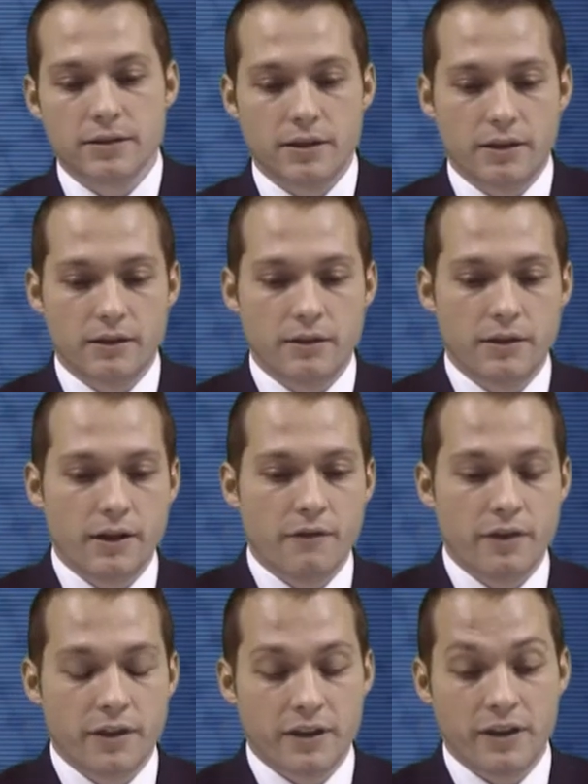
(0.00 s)
and
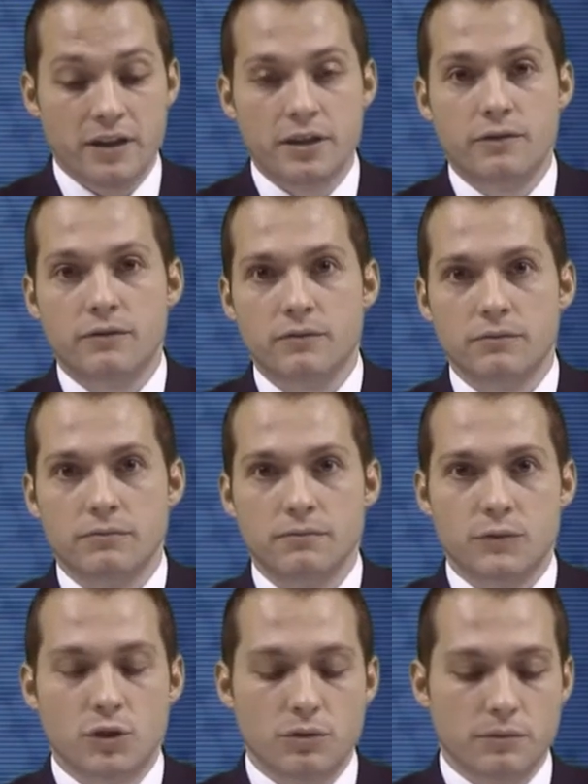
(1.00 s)
everything they need
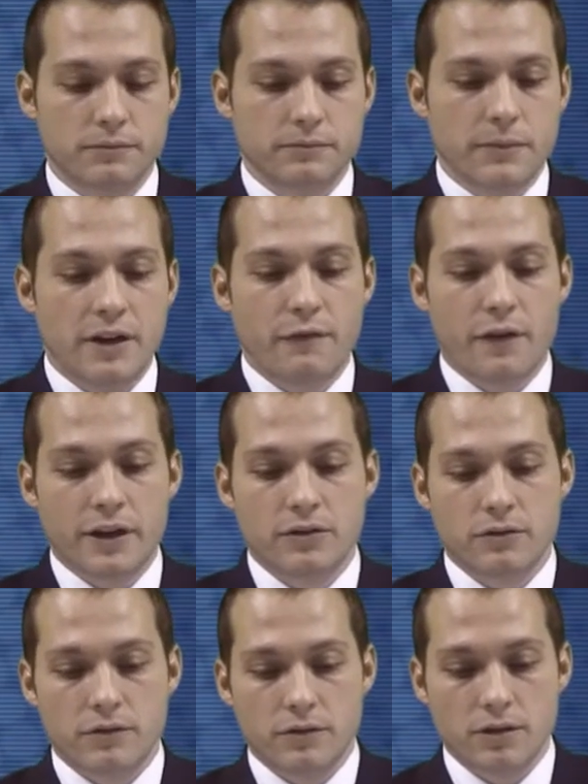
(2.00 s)
to
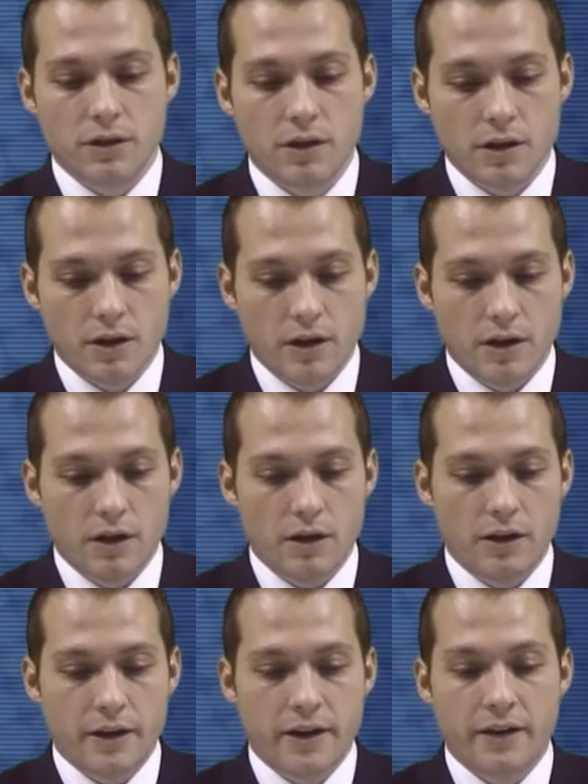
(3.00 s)
manufacture
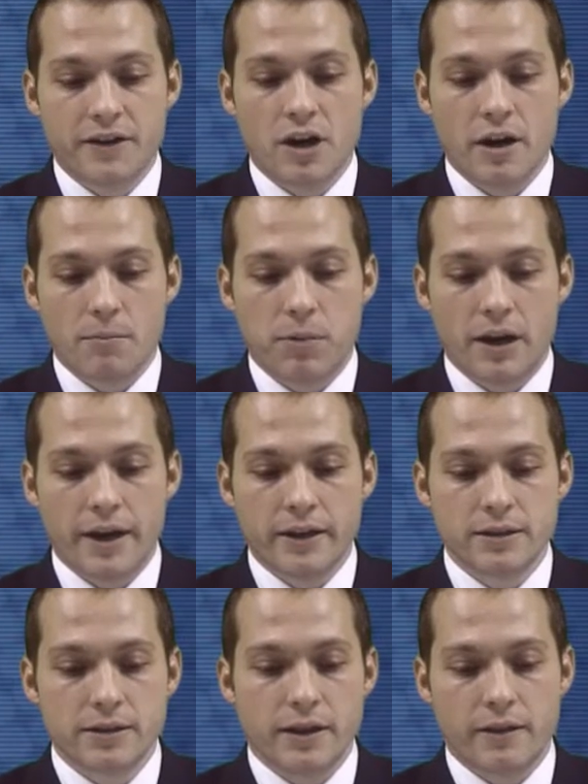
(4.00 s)
an entire
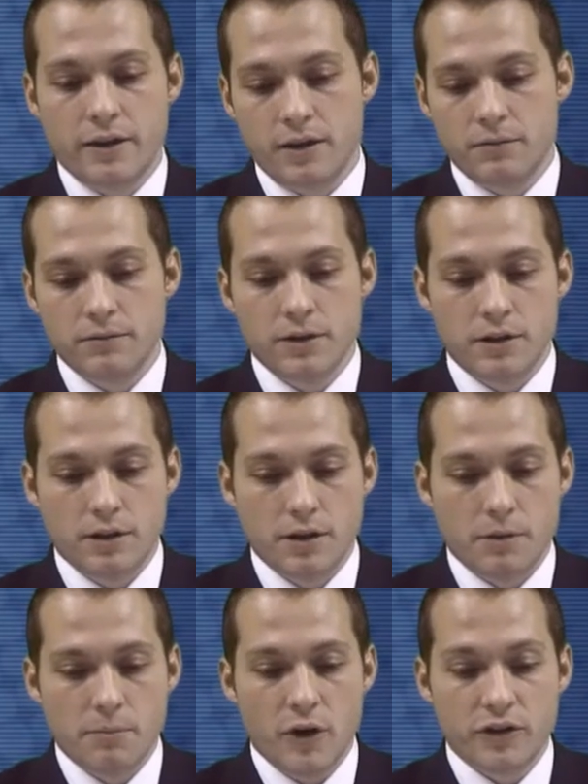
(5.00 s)
plant and then
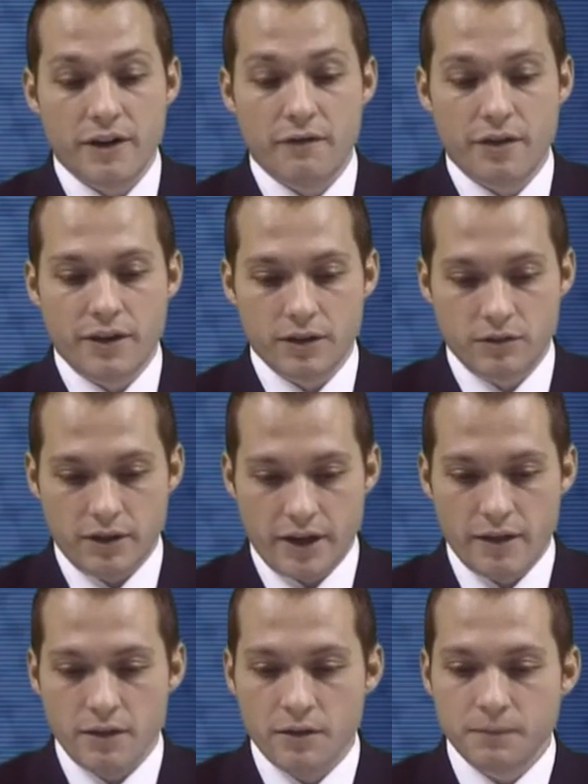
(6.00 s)
mount everything
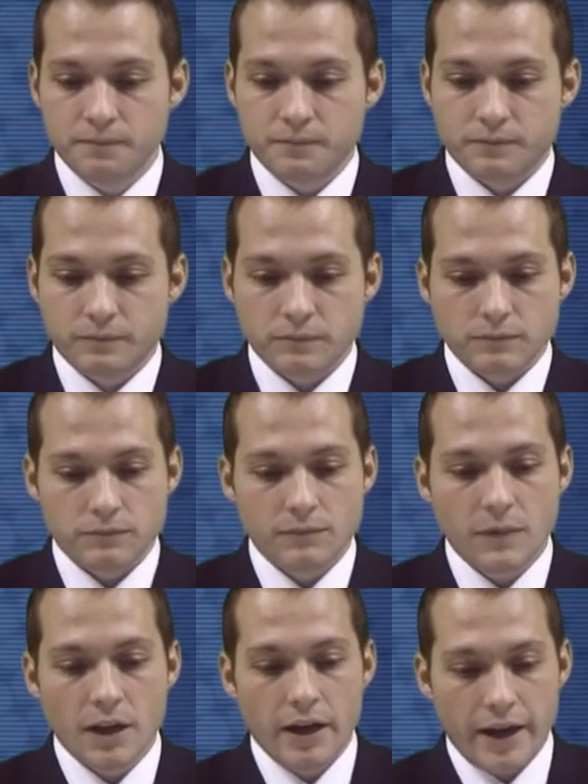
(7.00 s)
together.
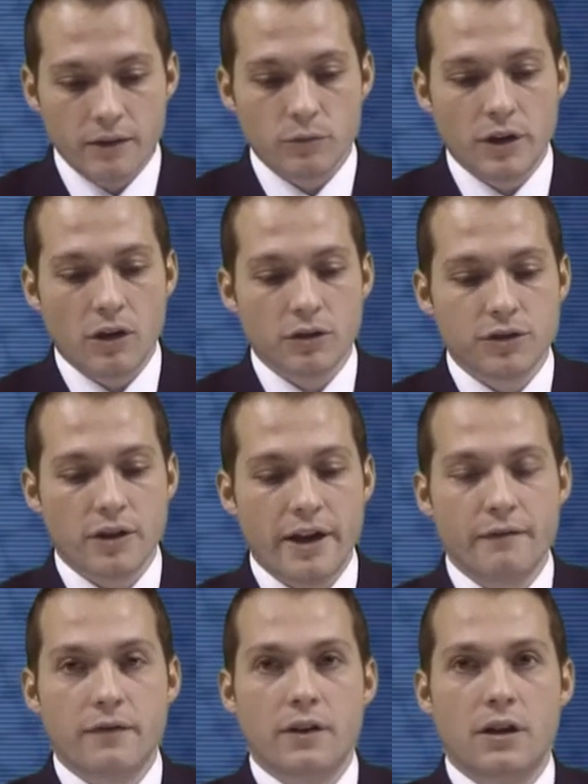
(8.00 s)
And we also
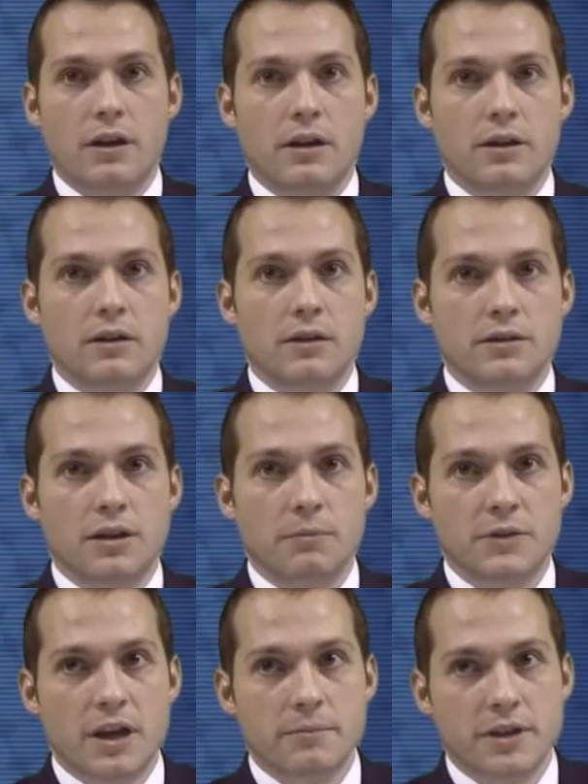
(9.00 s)
have
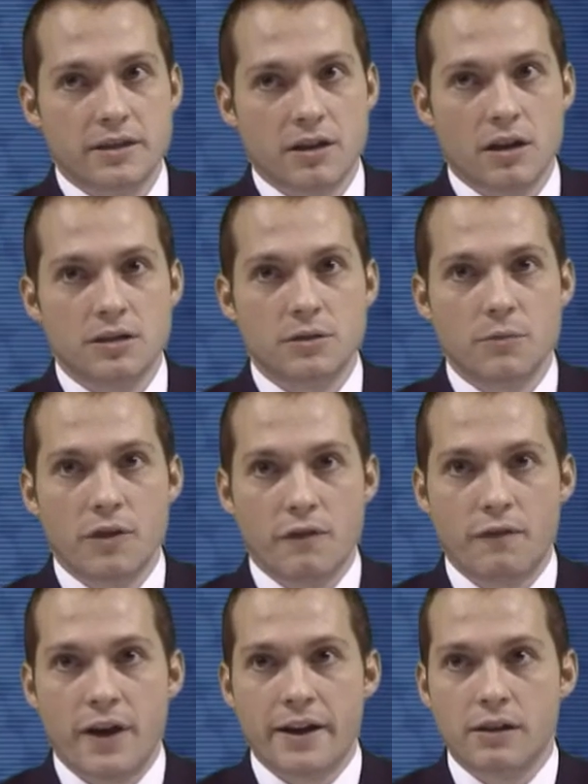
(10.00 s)
sometimes as customer the
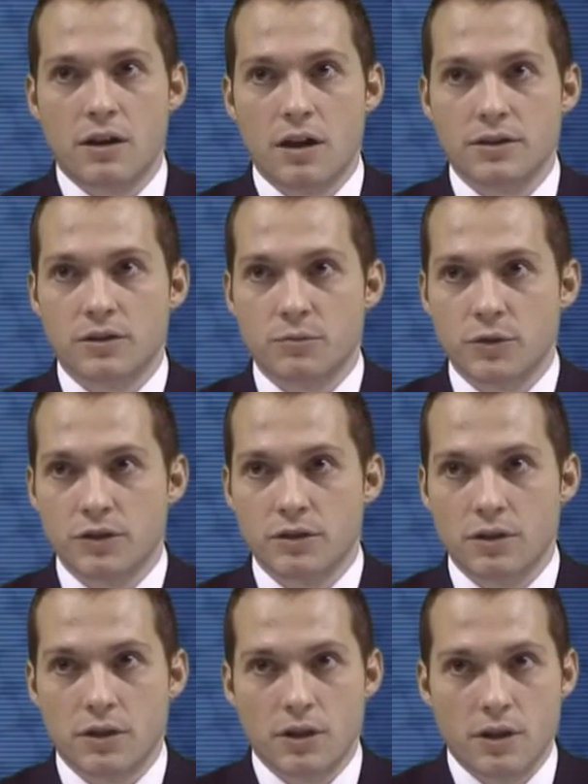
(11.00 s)
final customers,
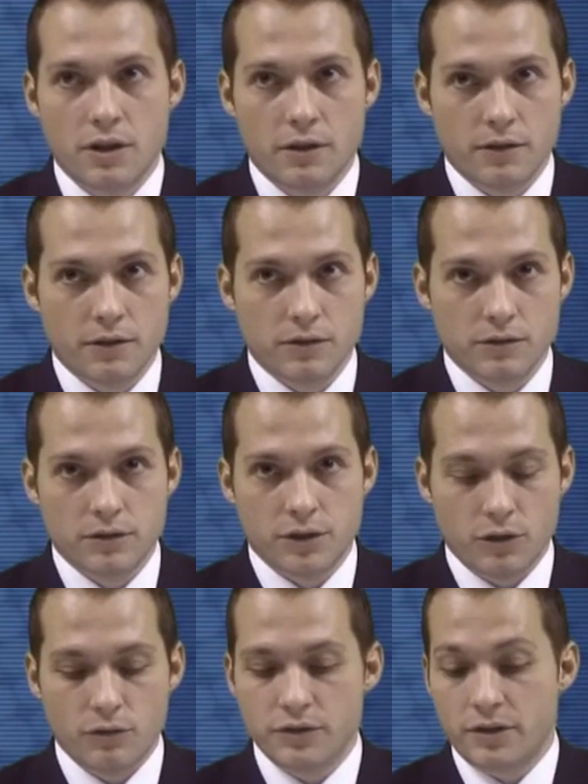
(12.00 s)

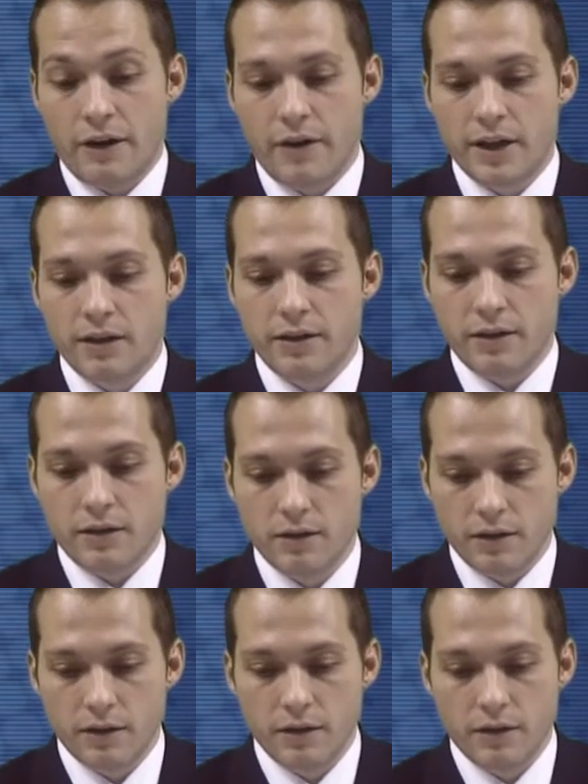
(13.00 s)
so directly
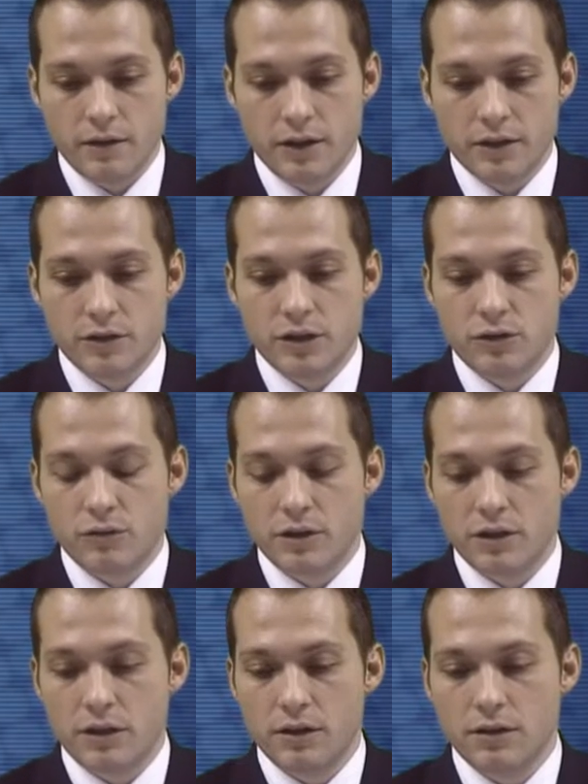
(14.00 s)
the
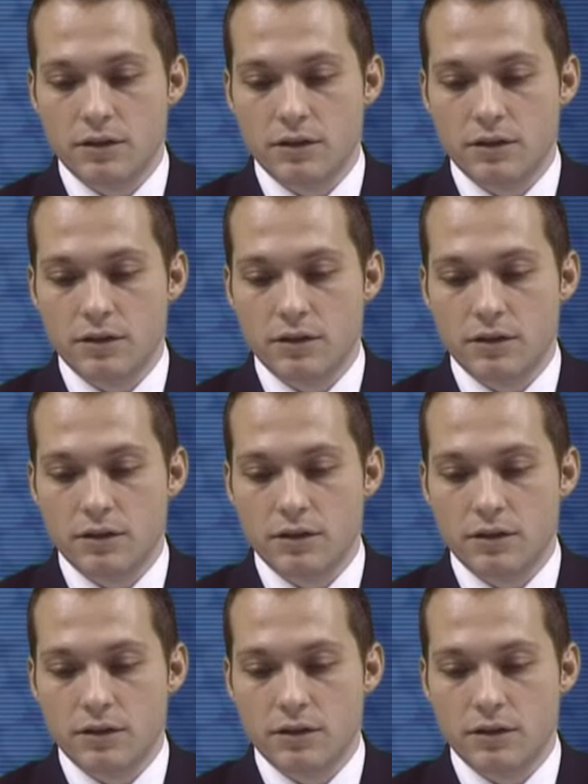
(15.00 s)
industrial